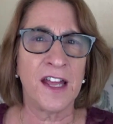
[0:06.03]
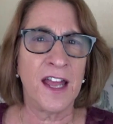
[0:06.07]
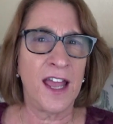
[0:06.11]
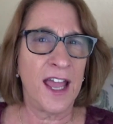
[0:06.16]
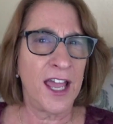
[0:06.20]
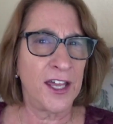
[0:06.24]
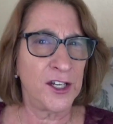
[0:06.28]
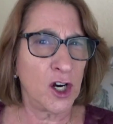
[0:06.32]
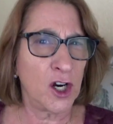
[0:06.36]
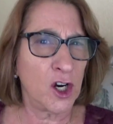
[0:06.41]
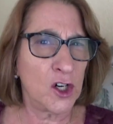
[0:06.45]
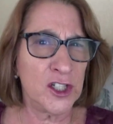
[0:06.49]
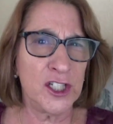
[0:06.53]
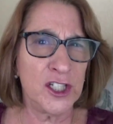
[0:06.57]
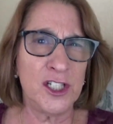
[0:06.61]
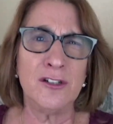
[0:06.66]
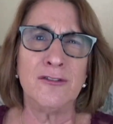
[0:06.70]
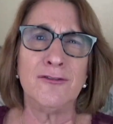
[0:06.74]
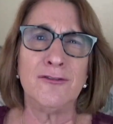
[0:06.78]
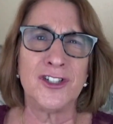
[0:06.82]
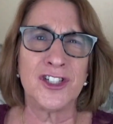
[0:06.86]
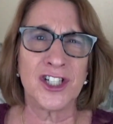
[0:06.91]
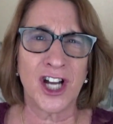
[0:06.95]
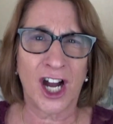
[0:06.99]
And are
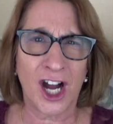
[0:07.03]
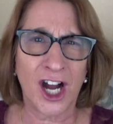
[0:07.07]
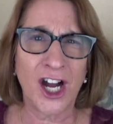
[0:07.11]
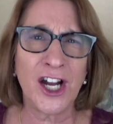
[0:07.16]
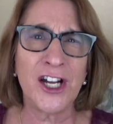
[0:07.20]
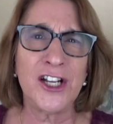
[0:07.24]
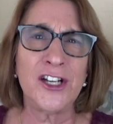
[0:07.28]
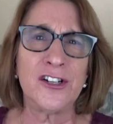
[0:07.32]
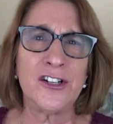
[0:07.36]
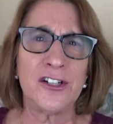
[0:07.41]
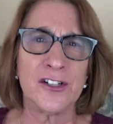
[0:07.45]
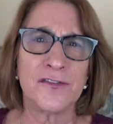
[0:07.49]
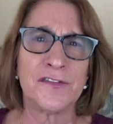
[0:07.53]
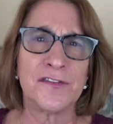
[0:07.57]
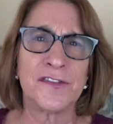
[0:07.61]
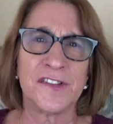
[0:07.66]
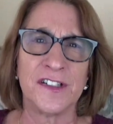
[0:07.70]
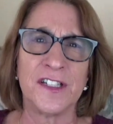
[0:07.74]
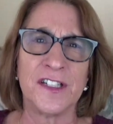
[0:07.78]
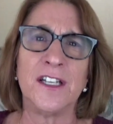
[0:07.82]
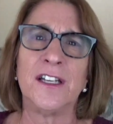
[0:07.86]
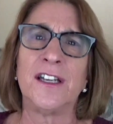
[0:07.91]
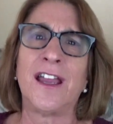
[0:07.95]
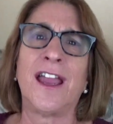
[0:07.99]
you tired of
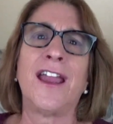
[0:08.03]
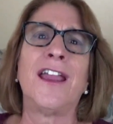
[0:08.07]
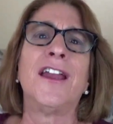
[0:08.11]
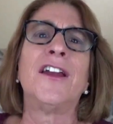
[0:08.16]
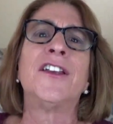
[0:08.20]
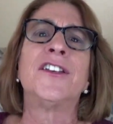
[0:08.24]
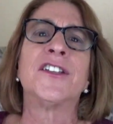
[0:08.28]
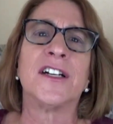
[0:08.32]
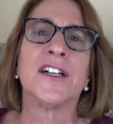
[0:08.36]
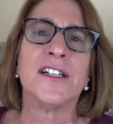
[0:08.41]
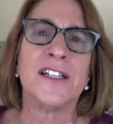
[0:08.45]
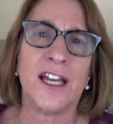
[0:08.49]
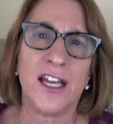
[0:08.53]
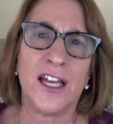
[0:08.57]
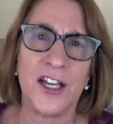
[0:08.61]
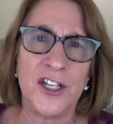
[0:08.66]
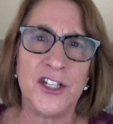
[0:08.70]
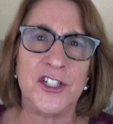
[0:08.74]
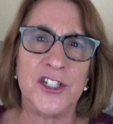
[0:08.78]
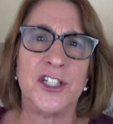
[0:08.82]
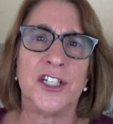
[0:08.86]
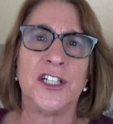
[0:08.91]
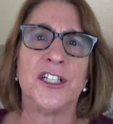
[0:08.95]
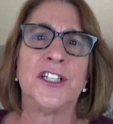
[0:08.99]
seeing
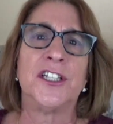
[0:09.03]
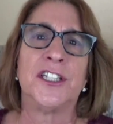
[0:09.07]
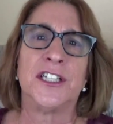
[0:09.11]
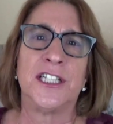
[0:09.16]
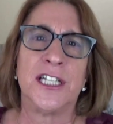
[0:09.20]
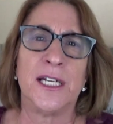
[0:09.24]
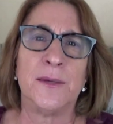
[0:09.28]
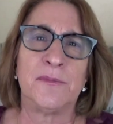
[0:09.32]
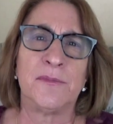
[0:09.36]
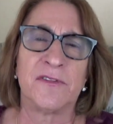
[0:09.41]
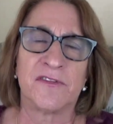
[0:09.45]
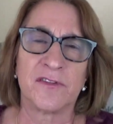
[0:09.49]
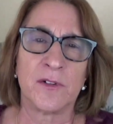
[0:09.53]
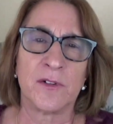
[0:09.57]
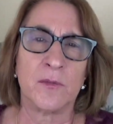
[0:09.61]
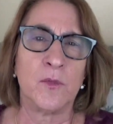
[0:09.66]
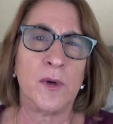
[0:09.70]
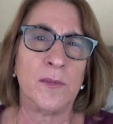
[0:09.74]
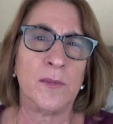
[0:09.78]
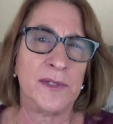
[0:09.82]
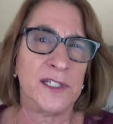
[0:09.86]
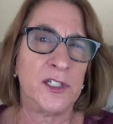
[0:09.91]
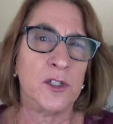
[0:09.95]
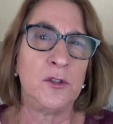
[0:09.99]
anti-aging tips from
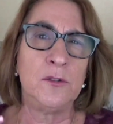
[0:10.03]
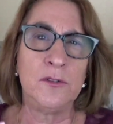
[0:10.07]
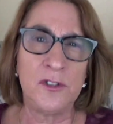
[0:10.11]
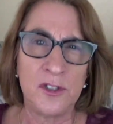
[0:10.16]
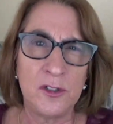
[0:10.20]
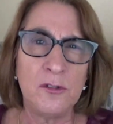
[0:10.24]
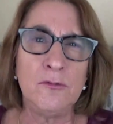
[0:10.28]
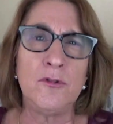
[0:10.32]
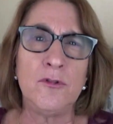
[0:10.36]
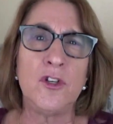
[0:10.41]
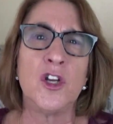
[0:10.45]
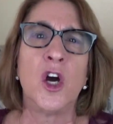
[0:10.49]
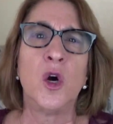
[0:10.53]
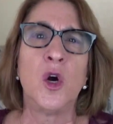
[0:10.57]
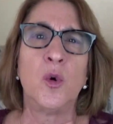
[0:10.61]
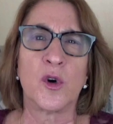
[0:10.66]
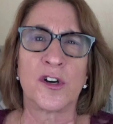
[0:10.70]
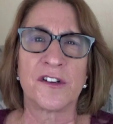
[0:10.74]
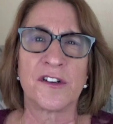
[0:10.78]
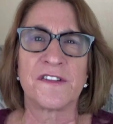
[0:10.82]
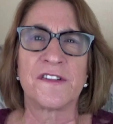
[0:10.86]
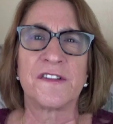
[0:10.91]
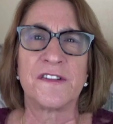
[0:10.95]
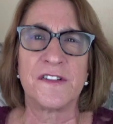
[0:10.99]
women who you know are
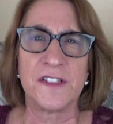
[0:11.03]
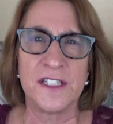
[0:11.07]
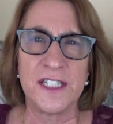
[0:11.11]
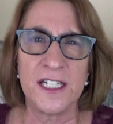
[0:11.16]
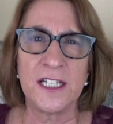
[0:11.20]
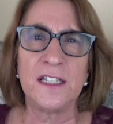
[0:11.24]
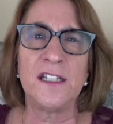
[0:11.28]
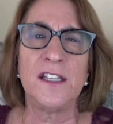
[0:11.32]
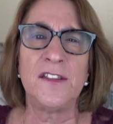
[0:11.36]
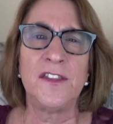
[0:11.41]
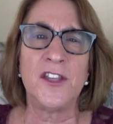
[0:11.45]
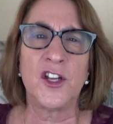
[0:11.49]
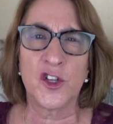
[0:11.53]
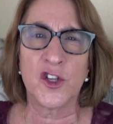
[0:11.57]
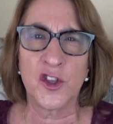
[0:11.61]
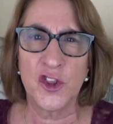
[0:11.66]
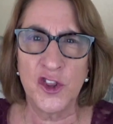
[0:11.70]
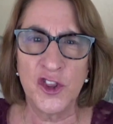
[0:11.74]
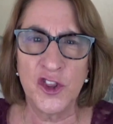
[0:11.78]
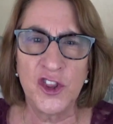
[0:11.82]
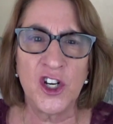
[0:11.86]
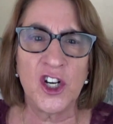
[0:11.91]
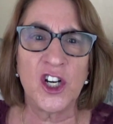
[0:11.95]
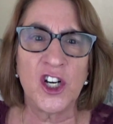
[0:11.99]
still in their
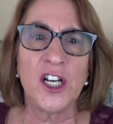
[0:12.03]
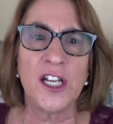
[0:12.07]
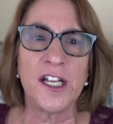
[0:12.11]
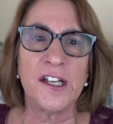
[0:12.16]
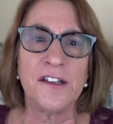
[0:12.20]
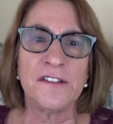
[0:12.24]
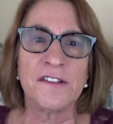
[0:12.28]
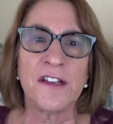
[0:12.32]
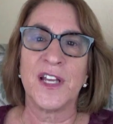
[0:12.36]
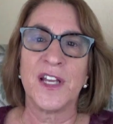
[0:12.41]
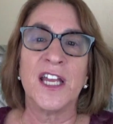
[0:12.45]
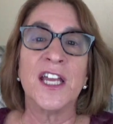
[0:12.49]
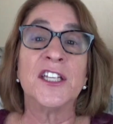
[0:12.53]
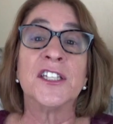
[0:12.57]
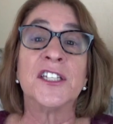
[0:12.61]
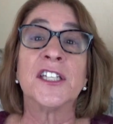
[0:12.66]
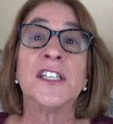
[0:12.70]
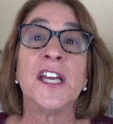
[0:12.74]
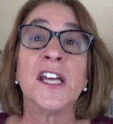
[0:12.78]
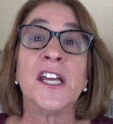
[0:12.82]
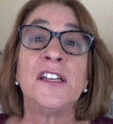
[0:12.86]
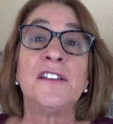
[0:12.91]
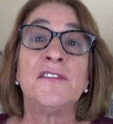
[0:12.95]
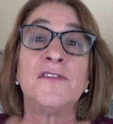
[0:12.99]
30s? In
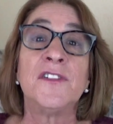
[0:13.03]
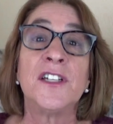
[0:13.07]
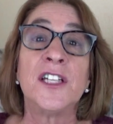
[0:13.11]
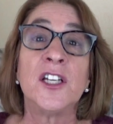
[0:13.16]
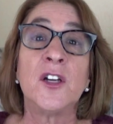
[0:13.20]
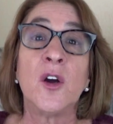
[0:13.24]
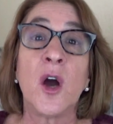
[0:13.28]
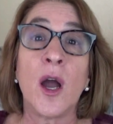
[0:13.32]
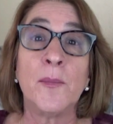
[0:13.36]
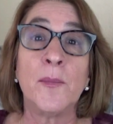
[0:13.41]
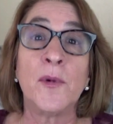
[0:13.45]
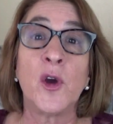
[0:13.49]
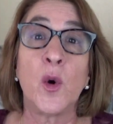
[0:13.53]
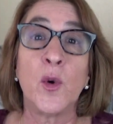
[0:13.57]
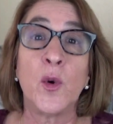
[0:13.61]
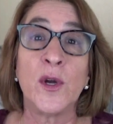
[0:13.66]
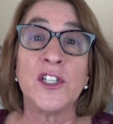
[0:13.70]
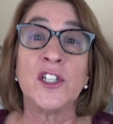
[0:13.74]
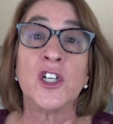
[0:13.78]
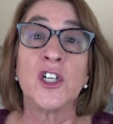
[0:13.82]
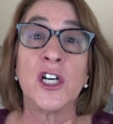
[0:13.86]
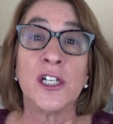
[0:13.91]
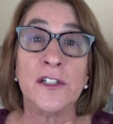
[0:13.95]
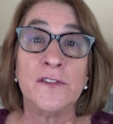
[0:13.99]
today's video, I'm going
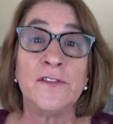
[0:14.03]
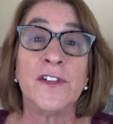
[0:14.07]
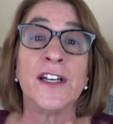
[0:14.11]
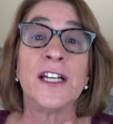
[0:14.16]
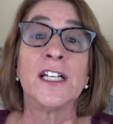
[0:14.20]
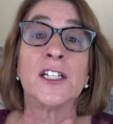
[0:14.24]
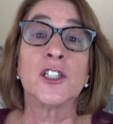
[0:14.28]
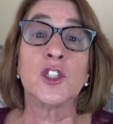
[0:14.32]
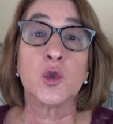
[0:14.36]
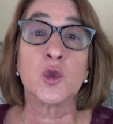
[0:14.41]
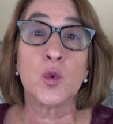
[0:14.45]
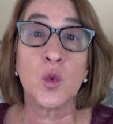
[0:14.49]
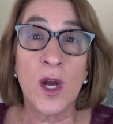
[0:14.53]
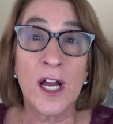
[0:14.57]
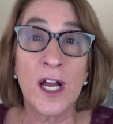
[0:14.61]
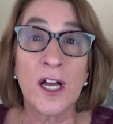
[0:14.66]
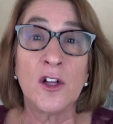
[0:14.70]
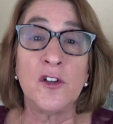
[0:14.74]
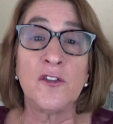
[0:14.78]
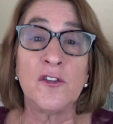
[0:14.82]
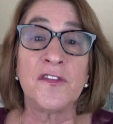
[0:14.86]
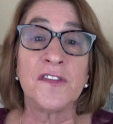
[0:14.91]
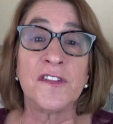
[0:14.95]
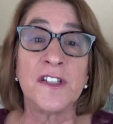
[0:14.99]
to unveil
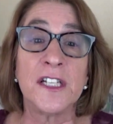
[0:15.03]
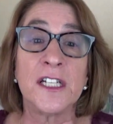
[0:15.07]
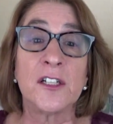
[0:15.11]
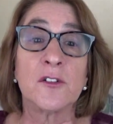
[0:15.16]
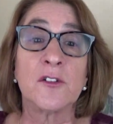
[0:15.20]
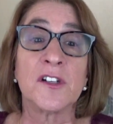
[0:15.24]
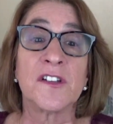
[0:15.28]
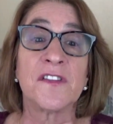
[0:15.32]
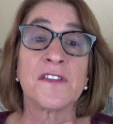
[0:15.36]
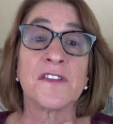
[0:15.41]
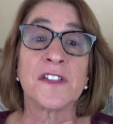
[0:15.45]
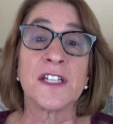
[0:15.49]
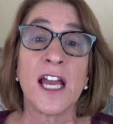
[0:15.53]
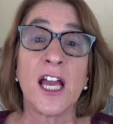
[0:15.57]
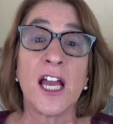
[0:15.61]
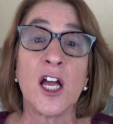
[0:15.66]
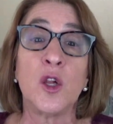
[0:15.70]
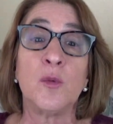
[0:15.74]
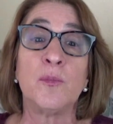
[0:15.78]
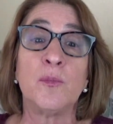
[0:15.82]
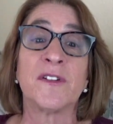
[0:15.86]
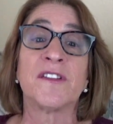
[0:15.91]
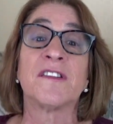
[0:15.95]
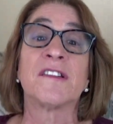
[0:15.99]
12 secrets to
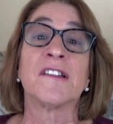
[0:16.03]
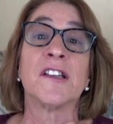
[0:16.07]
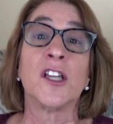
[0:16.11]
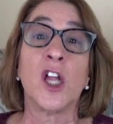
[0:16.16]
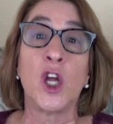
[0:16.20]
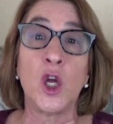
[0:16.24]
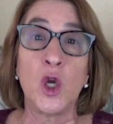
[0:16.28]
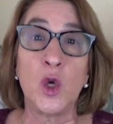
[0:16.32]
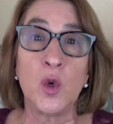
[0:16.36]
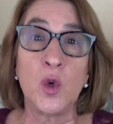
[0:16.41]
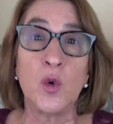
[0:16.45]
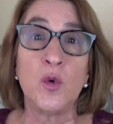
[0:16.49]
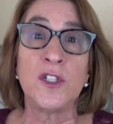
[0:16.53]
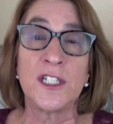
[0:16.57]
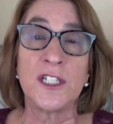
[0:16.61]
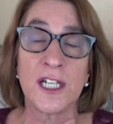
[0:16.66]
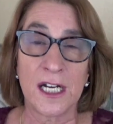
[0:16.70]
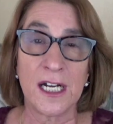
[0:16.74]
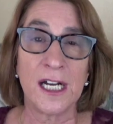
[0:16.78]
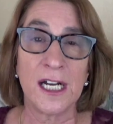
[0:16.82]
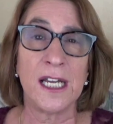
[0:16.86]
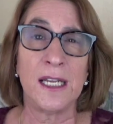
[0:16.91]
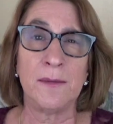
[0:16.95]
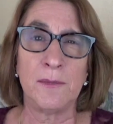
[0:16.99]
help slow
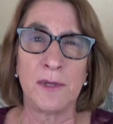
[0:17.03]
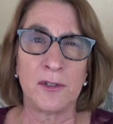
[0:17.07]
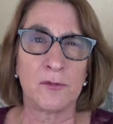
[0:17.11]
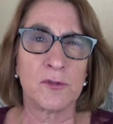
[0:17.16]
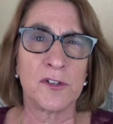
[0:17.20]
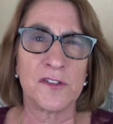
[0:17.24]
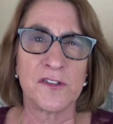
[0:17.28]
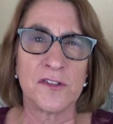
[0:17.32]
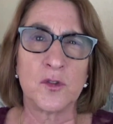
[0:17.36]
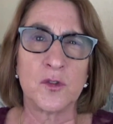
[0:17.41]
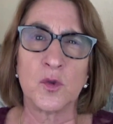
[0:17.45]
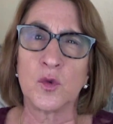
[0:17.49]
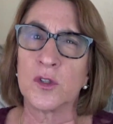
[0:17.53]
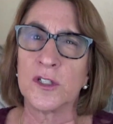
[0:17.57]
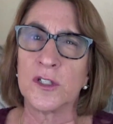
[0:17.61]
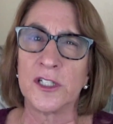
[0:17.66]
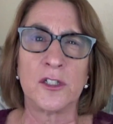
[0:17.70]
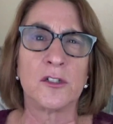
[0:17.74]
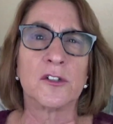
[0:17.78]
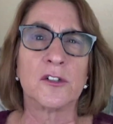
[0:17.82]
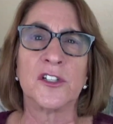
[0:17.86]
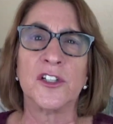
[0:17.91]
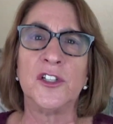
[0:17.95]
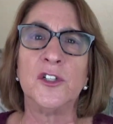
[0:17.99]
time and restore
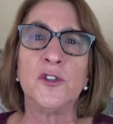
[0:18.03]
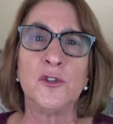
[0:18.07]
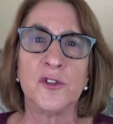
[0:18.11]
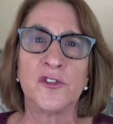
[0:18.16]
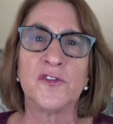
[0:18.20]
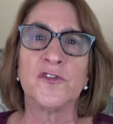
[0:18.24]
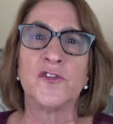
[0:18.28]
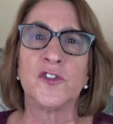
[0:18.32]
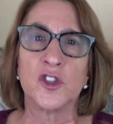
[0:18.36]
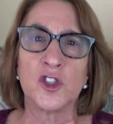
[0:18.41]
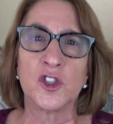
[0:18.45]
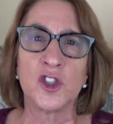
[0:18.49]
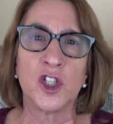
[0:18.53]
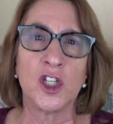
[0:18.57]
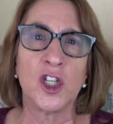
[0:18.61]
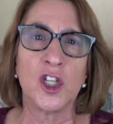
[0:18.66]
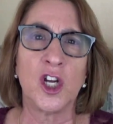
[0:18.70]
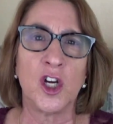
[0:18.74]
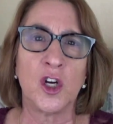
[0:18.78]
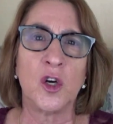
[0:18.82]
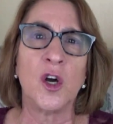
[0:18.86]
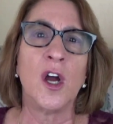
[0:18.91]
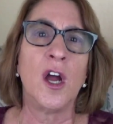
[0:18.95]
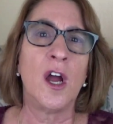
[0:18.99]
your youthful
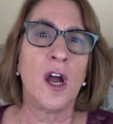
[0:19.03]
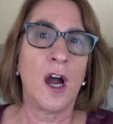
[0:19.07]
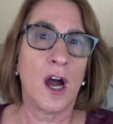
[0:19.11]
glow.